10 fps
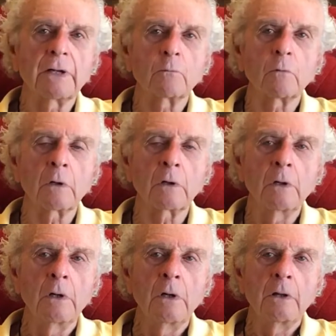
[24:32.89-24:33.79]

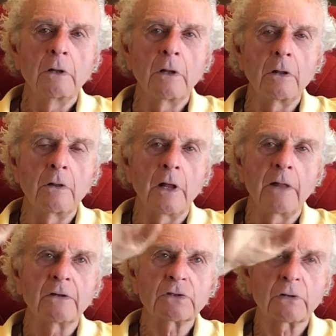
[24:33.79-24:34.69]

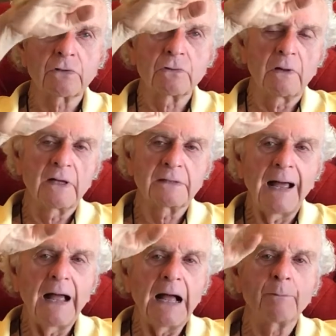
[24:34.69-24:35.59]
and the structure on the
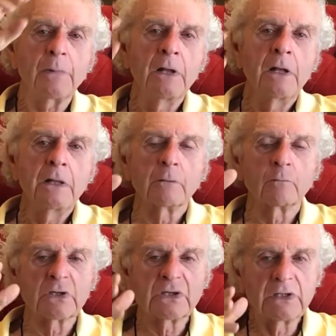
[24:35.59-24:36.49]
top that
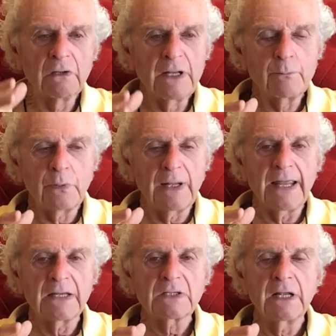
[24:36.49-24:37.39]
were still in
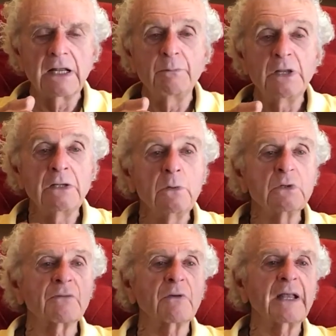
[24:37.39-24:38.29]
place, that had been
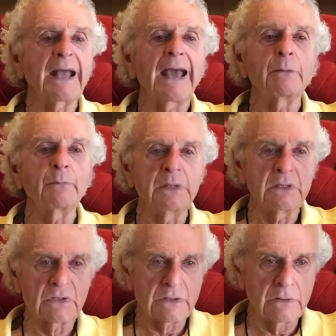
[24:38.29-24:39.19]
used for
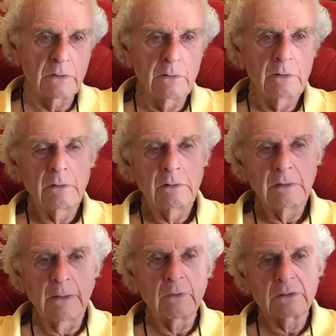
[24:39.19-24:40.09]
canopies.
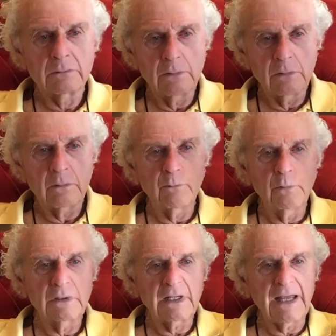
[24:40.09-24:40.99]
They would
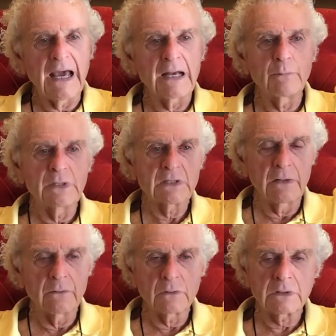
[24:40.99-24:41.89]
put the canopies
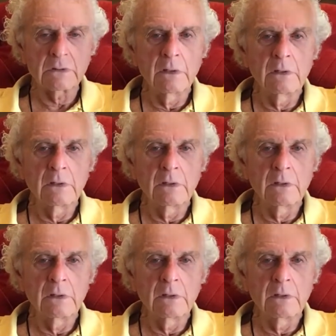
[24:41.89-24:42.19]
on those